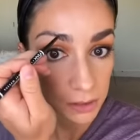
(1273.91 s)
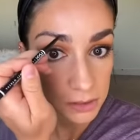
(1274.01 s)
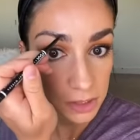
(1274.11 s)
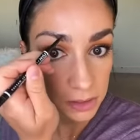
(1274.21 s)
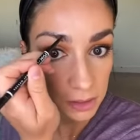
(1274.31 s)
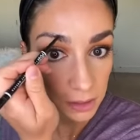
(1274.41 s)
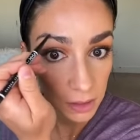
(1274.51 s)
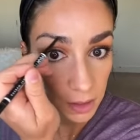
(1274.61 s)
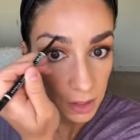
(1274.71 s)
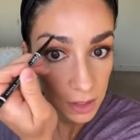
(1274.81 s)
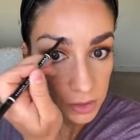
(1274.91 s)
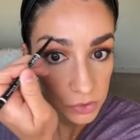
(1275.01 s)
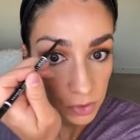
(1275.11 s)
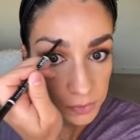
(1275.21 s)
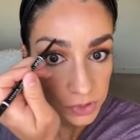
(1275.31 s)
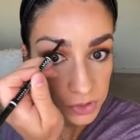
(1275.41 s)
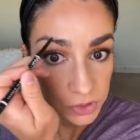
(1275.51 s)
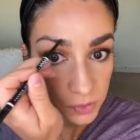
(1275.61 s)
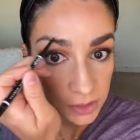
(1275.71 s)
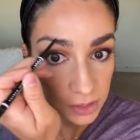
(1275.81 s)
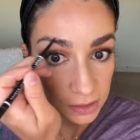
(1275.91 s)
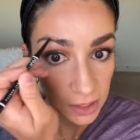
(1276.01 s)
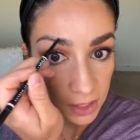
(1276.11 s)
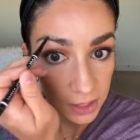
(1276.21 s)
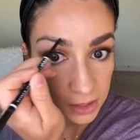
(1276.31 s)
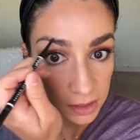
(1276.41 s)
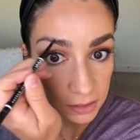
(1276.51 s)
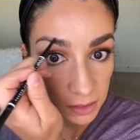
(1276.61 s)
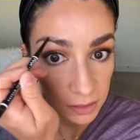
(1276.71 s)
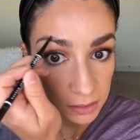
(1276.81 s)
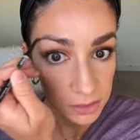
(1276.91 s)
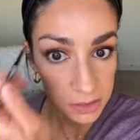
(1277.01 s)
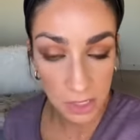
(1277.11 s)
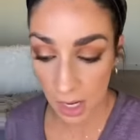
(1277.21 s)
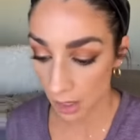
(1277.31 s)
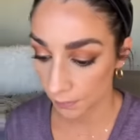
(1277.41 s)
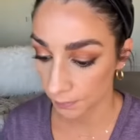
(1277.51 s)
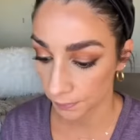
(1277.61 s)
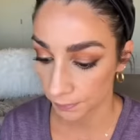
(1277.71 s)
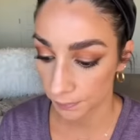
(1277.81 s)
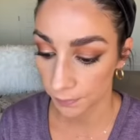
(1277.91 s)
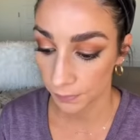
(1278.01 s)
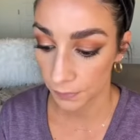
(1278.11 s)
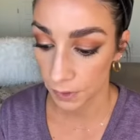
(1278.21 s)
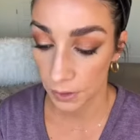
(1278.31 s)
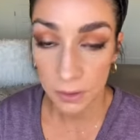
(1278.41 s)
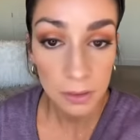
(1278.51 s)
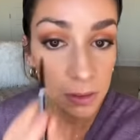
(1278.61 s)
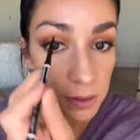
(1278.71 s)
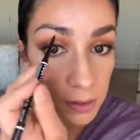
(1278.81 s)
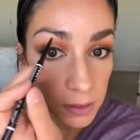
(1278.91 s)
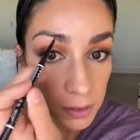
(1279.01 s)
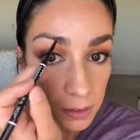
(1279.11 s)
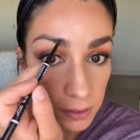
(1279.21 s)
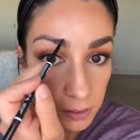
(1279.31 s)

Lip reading: Go. All right, other side. So I'm just doing a line along the top